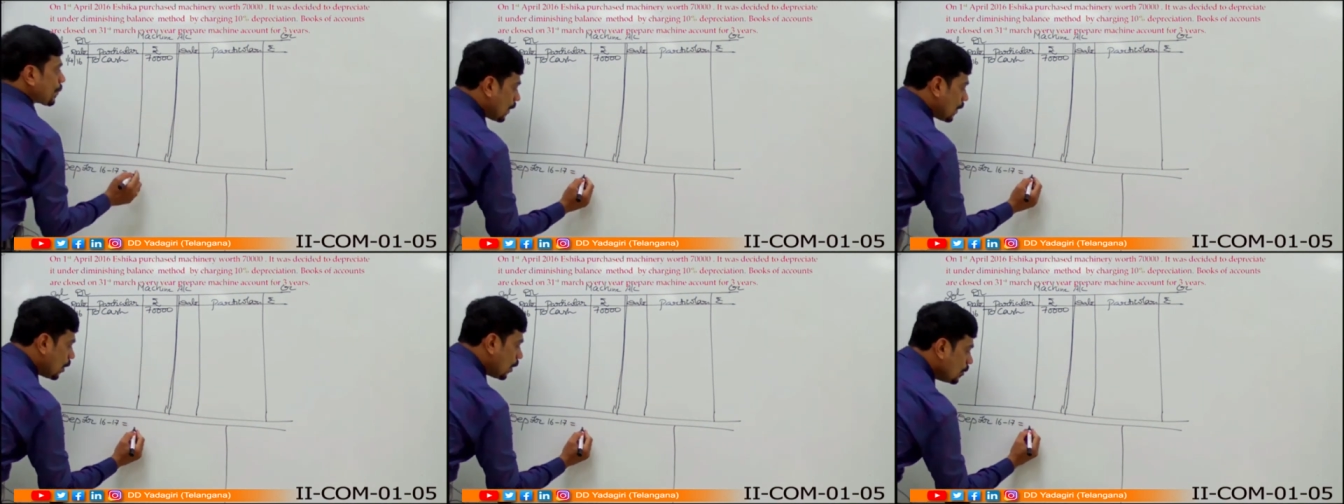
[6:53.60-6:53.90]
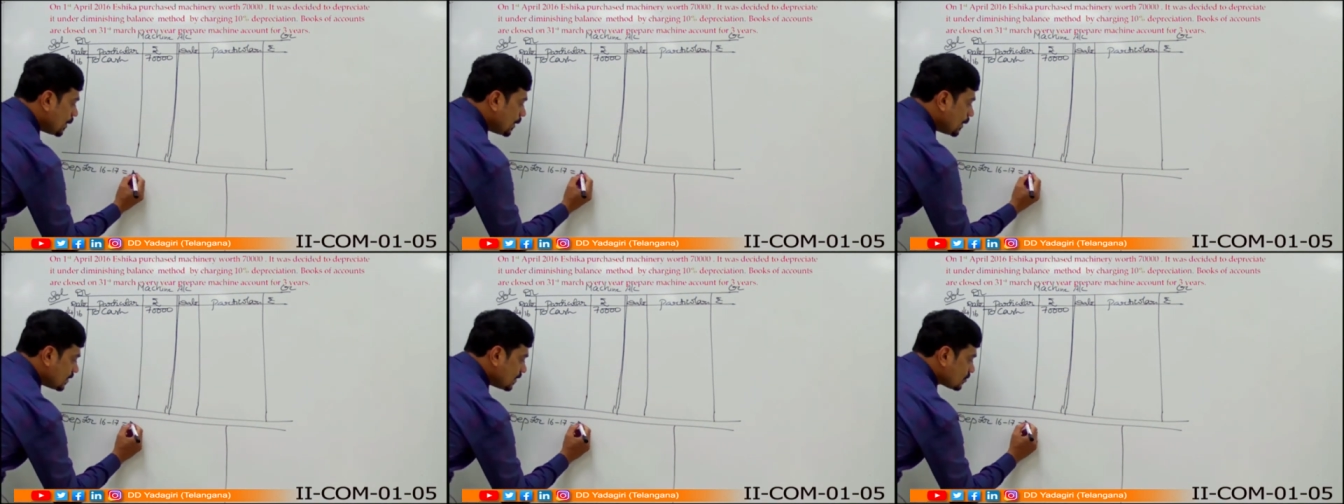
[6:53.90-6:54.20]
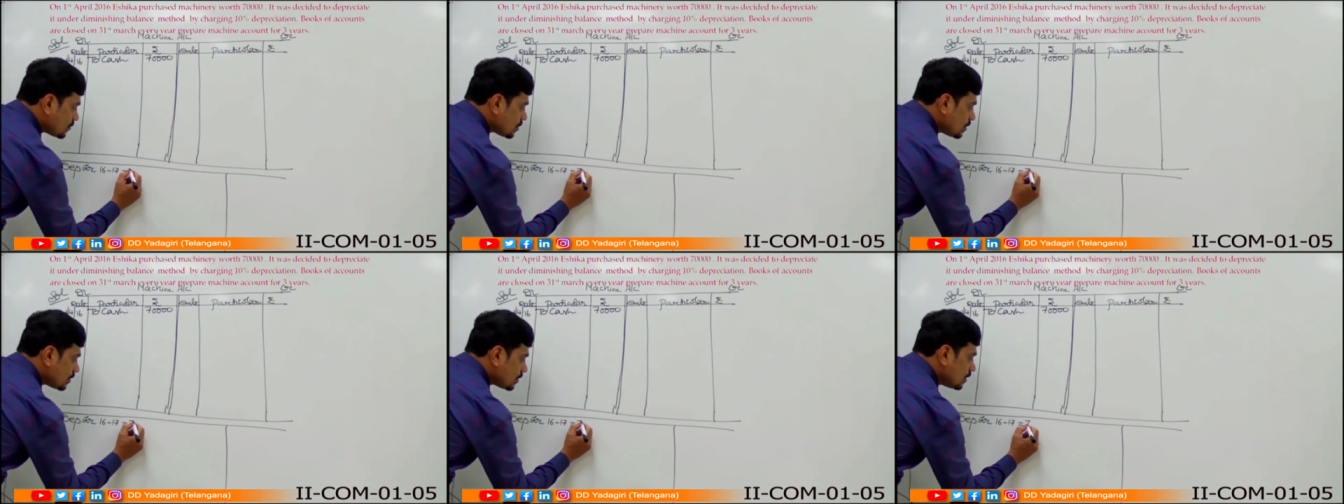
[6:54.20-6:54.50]
How much?
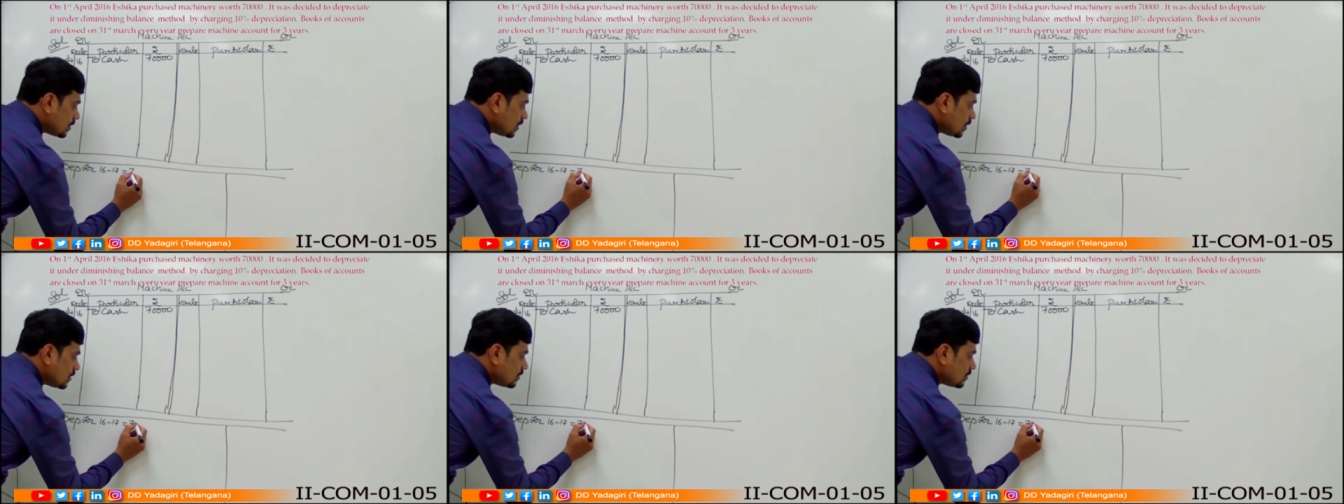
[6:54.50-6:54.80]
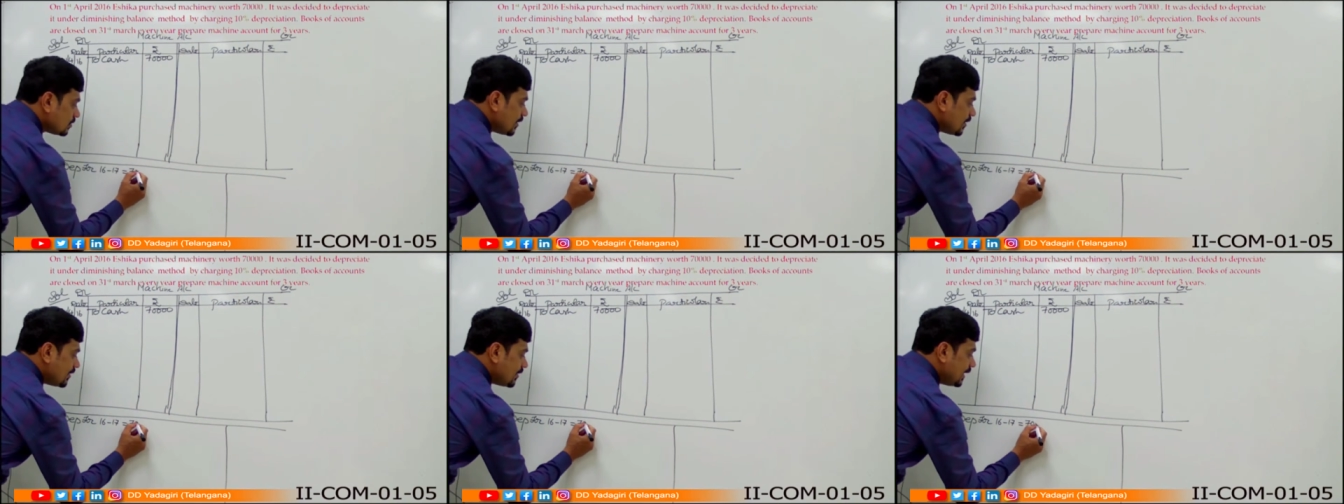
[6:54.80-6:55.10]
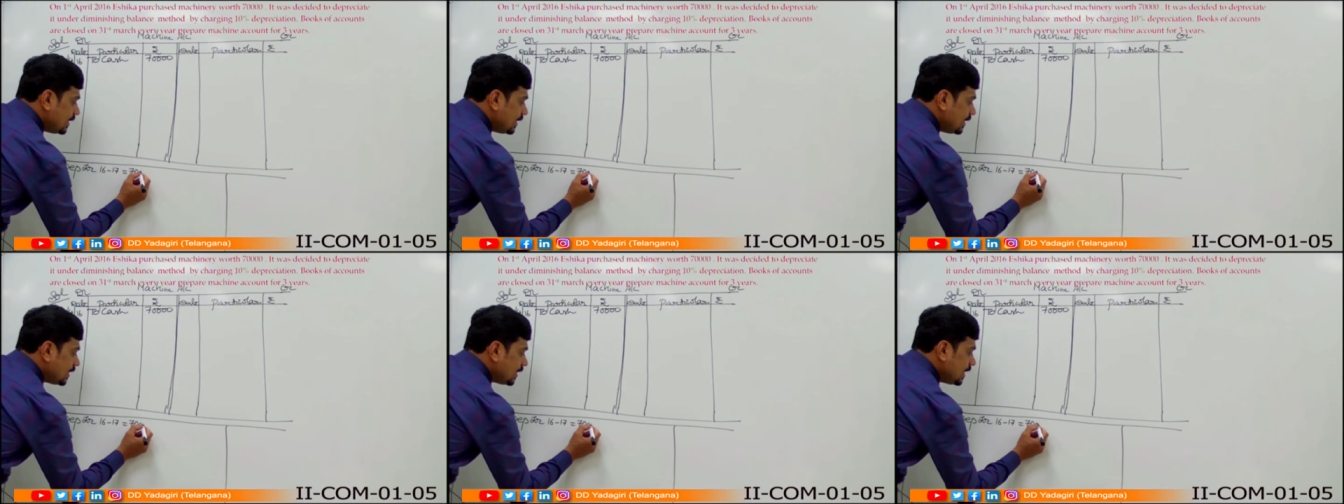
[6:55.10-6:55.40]

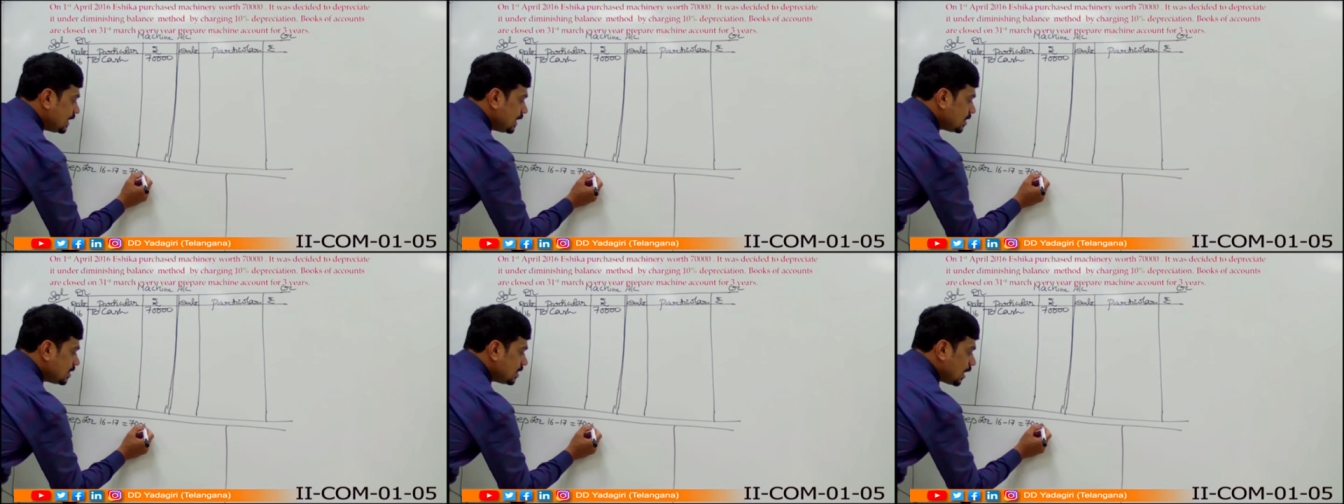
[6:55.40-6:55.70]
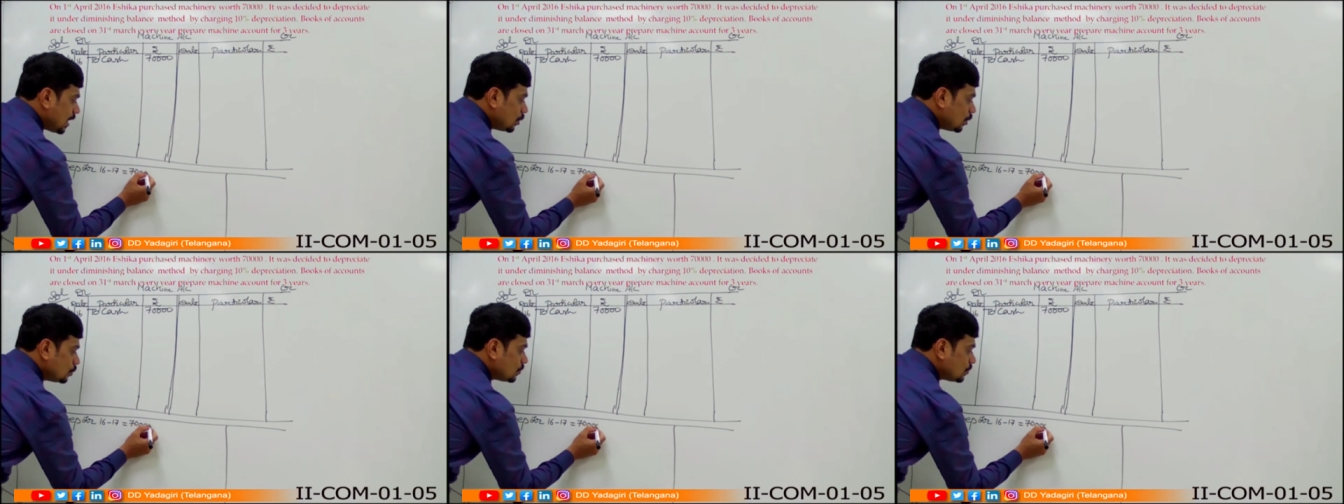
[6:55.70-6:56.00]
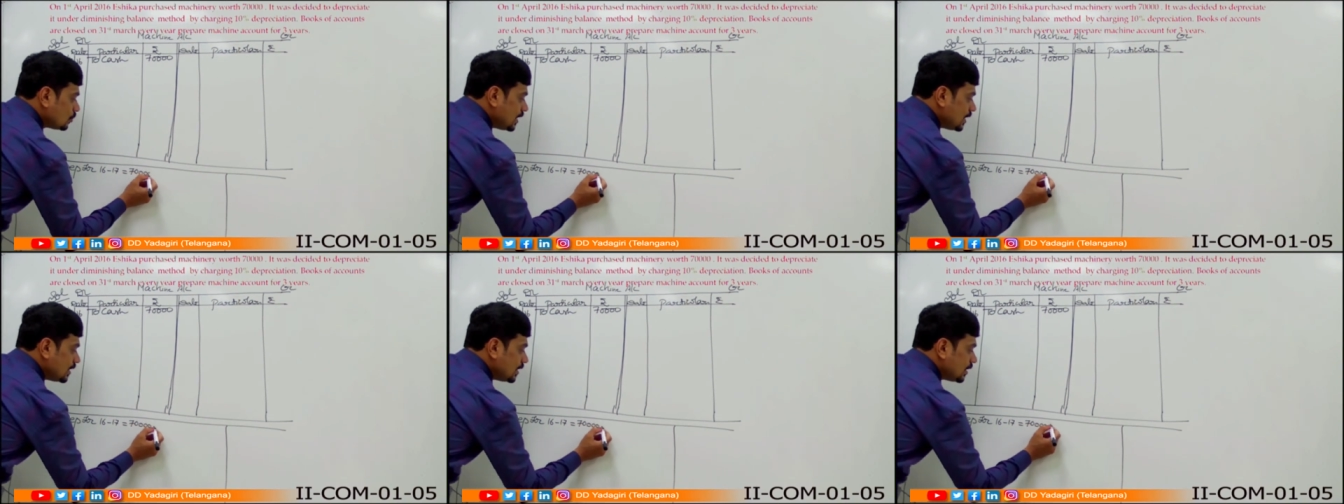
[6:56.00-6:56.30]
seventy
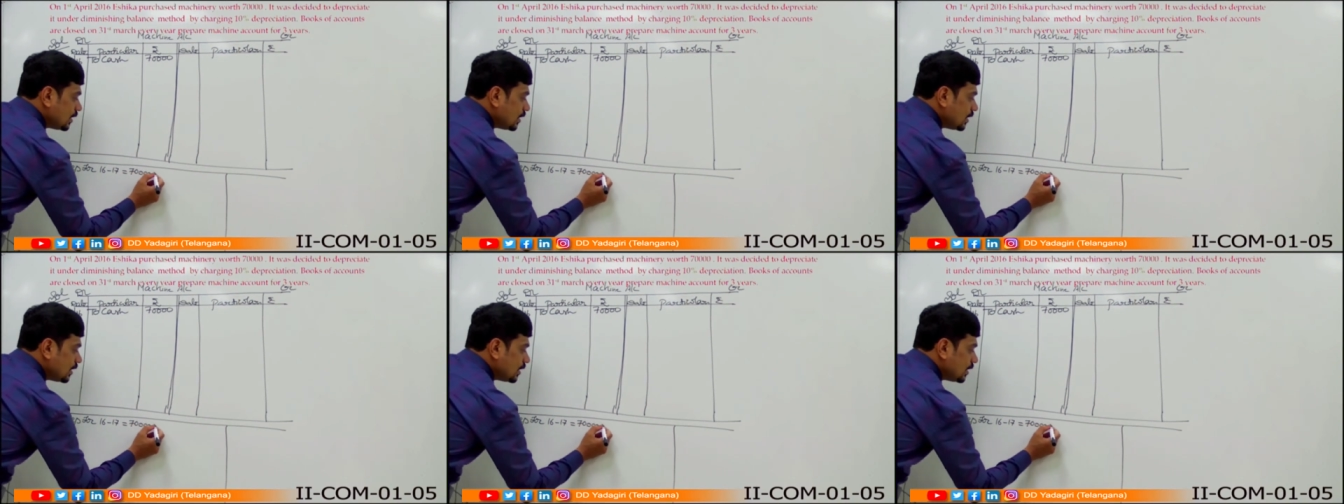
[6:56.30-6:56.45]
thousand.